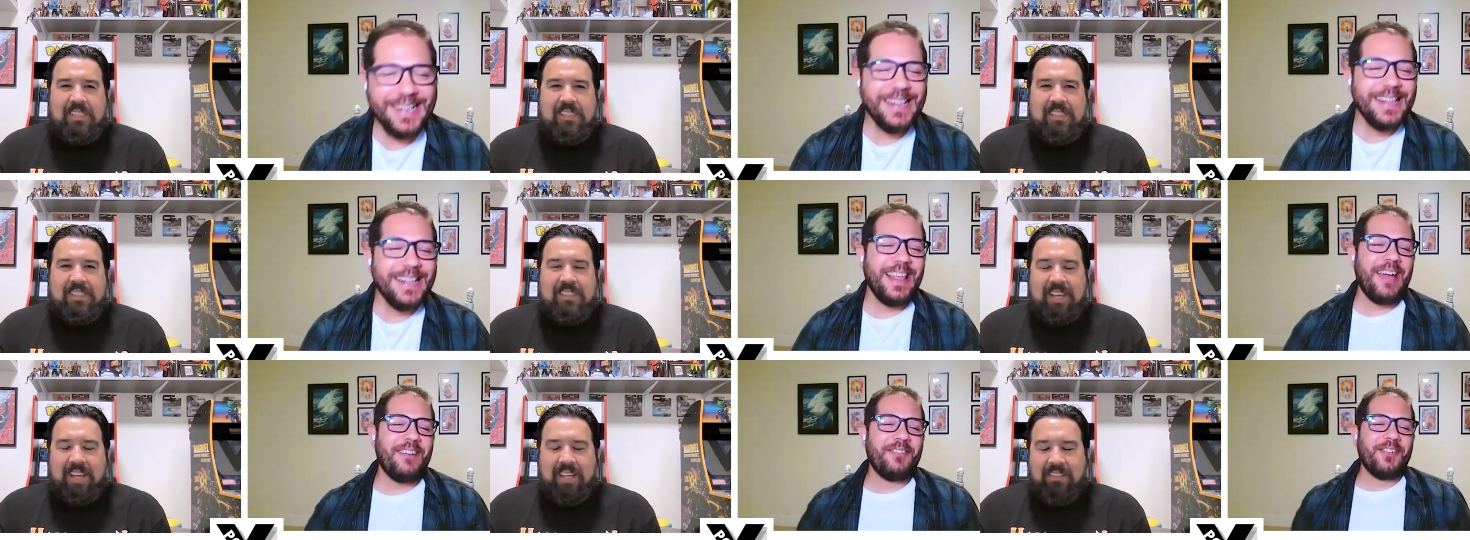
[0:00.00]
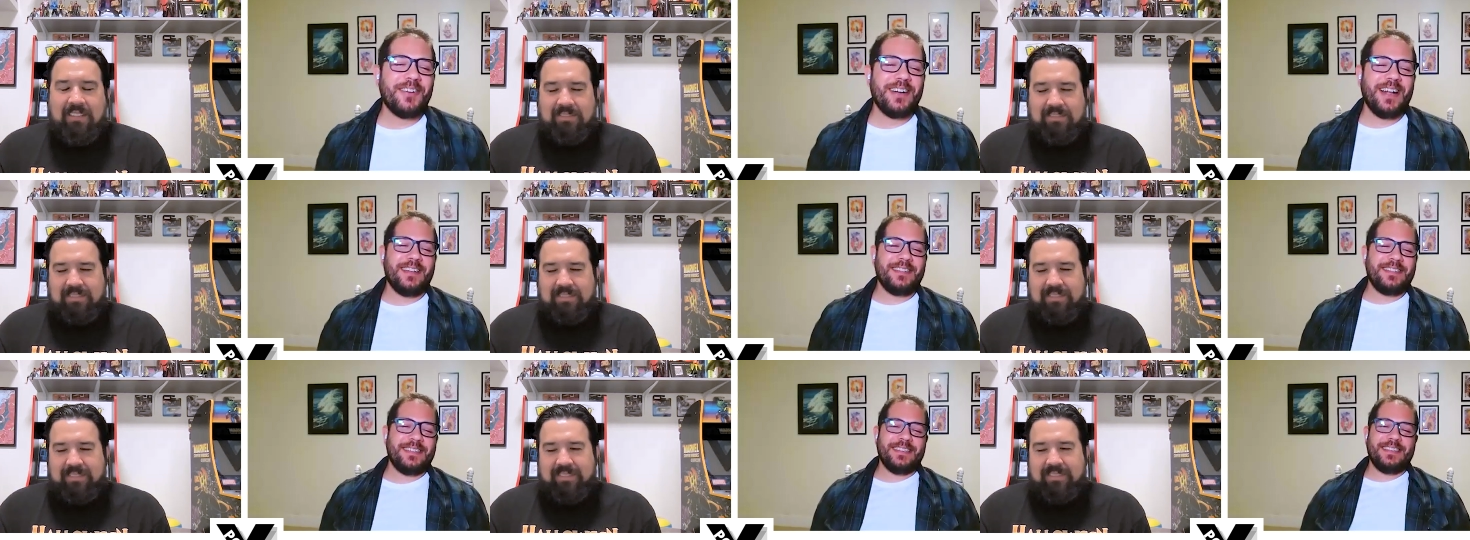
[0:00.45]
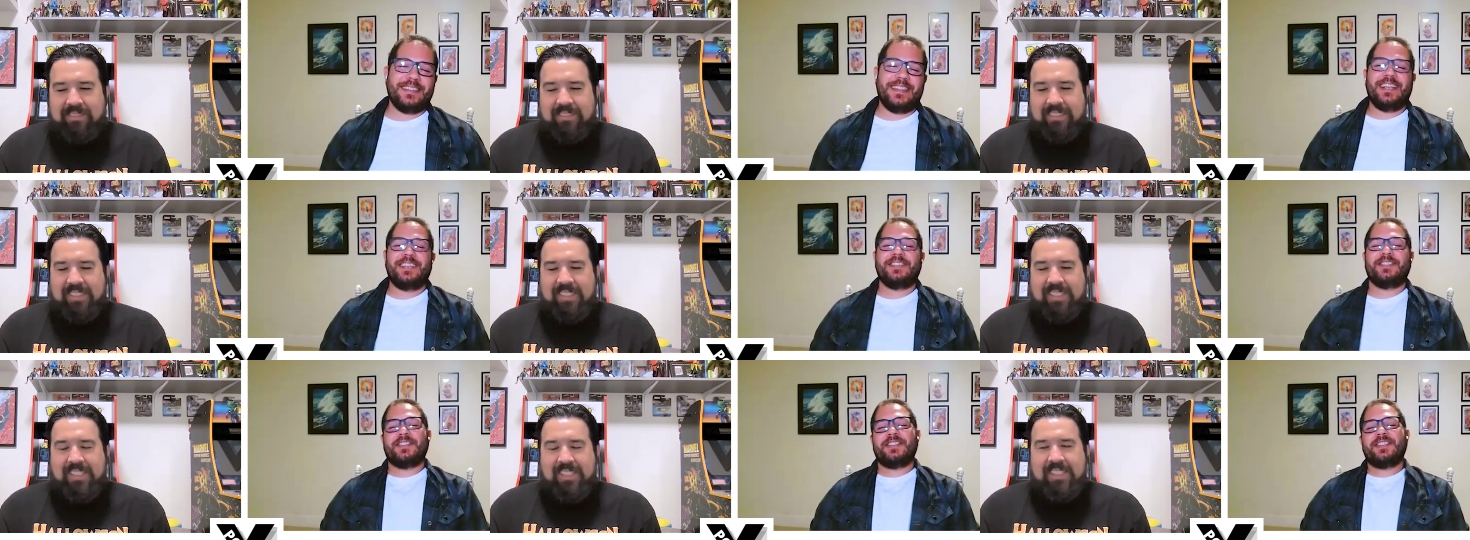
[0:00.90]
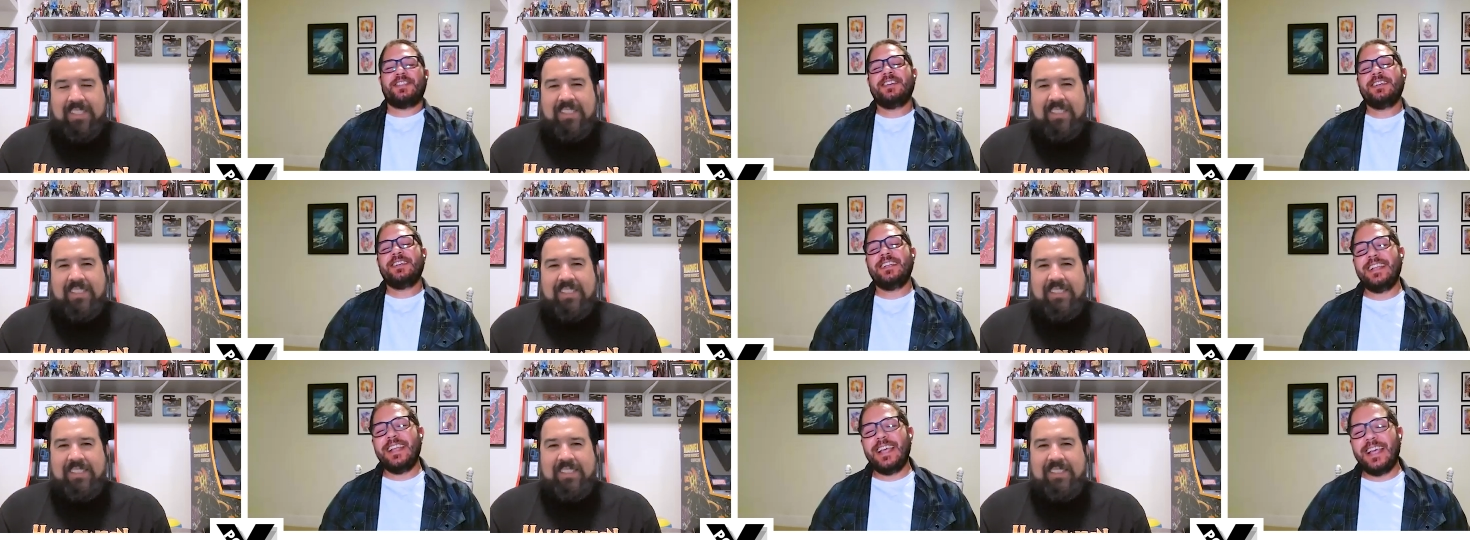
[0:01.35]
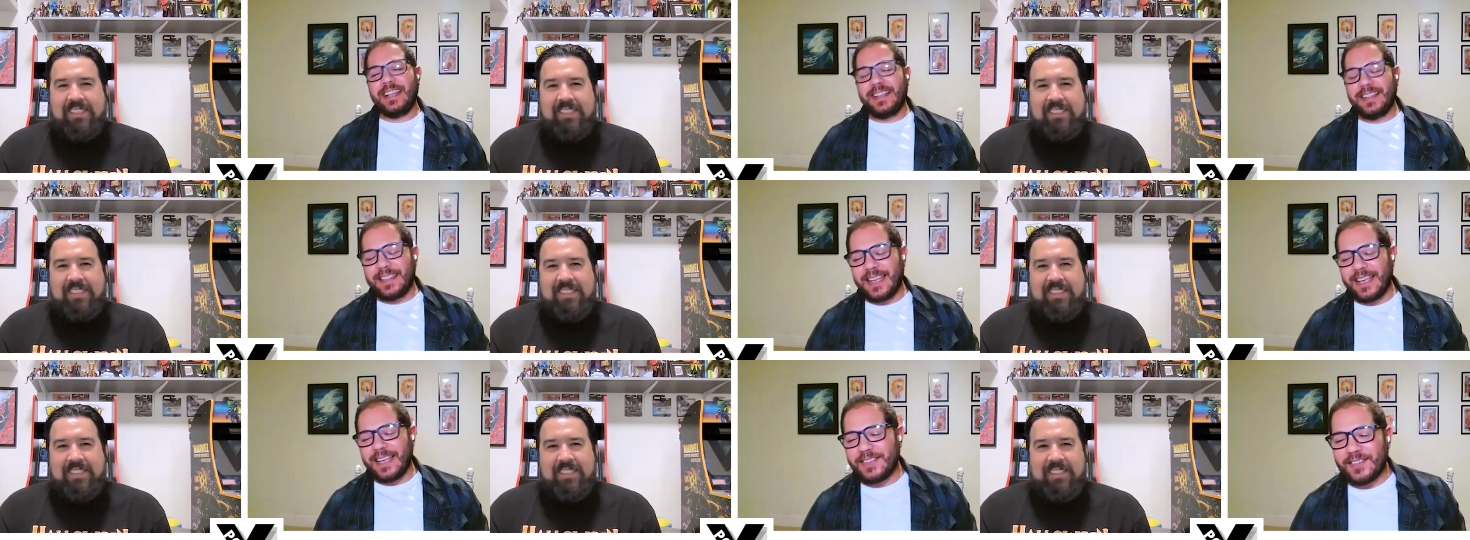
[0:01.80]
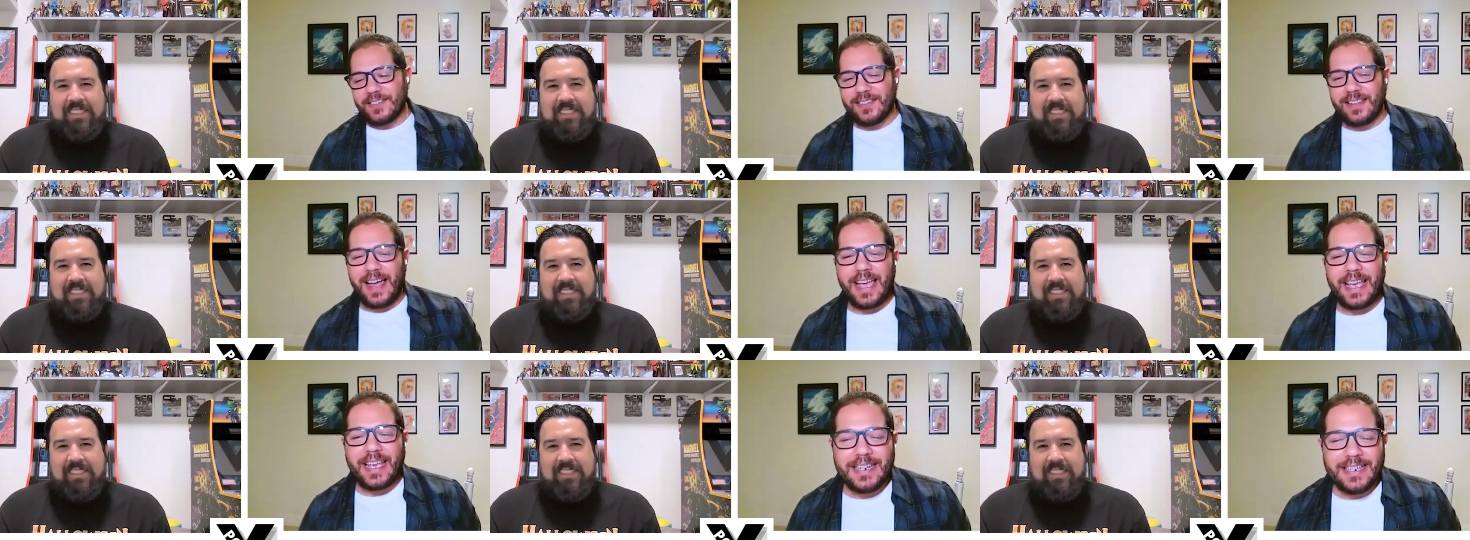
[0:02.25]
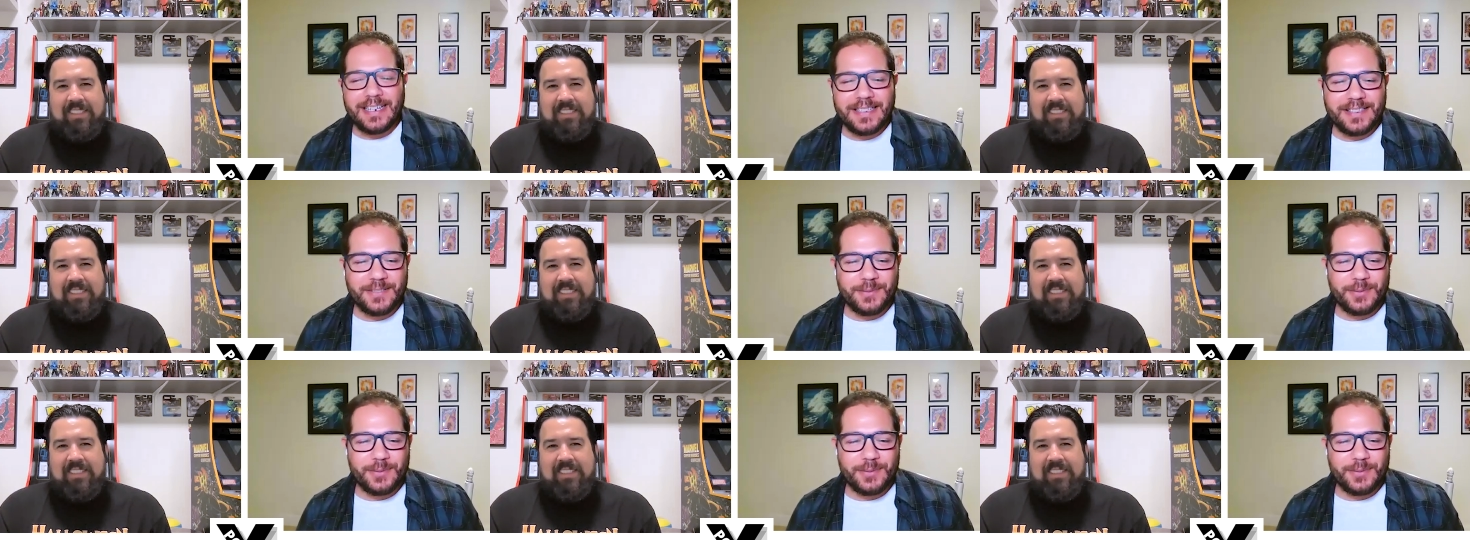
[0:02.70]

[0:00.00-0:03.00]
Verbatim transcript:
Speaker 1: Everyone out there, thanks for tuning in. Thanks for liking and